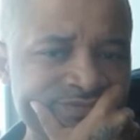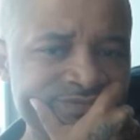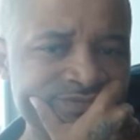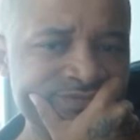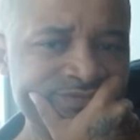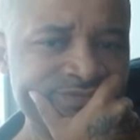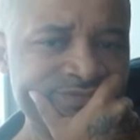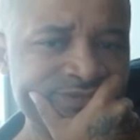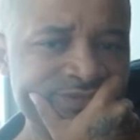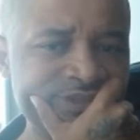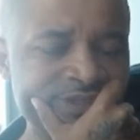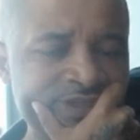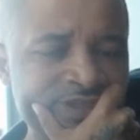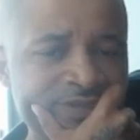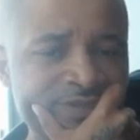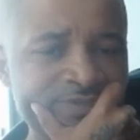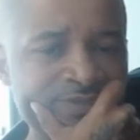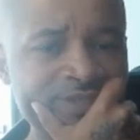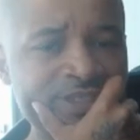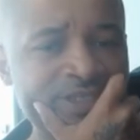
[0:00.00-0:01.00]
Bogues.
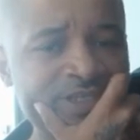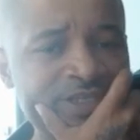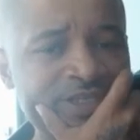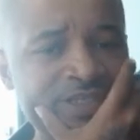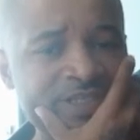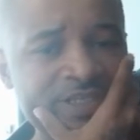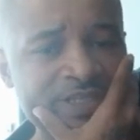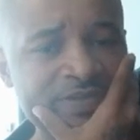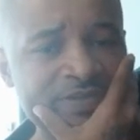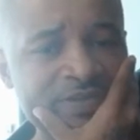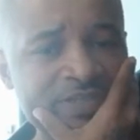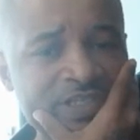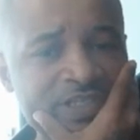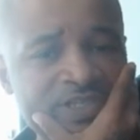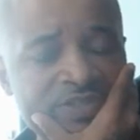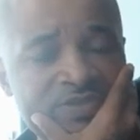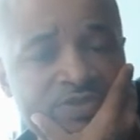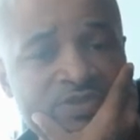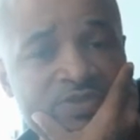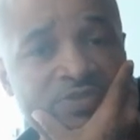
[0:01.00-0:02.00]
Yeah, but Larry, yeah. Larry
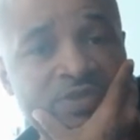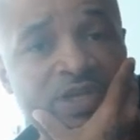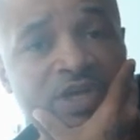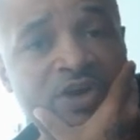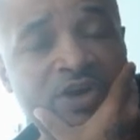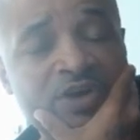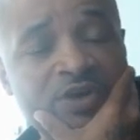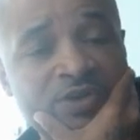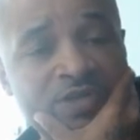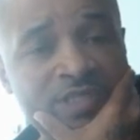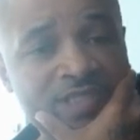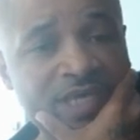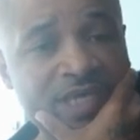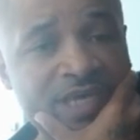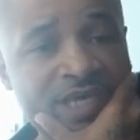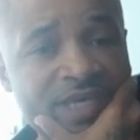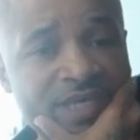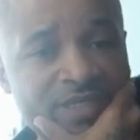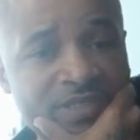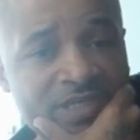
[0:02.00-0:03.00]
Johnson used to do that Larry all the
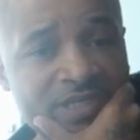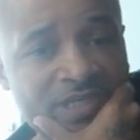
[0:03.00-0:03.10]
time. dunking